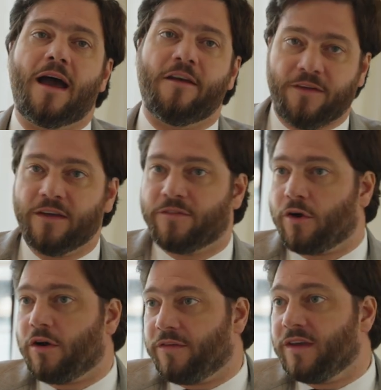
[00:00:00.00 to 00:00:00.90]
I think there
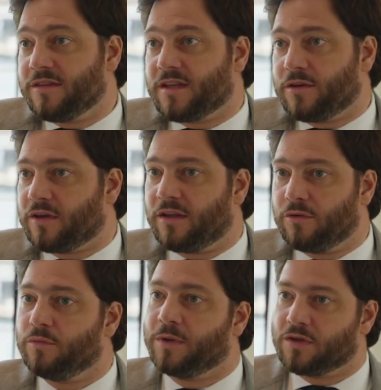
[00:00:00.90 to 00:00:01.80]
are things that you can
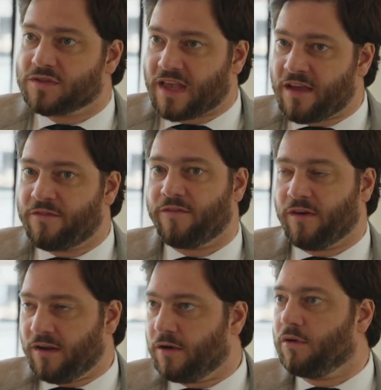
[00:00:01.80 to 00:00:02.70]
do, because
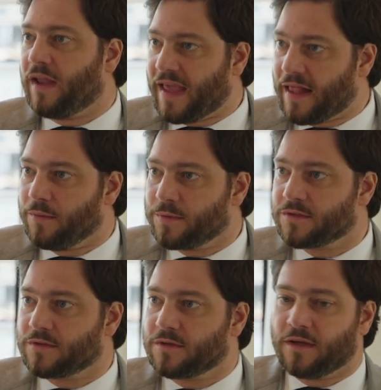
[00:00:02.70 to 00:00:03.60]
every little
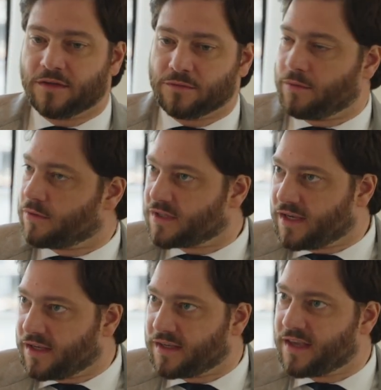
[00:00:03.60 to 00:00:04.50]
helps, as we were saying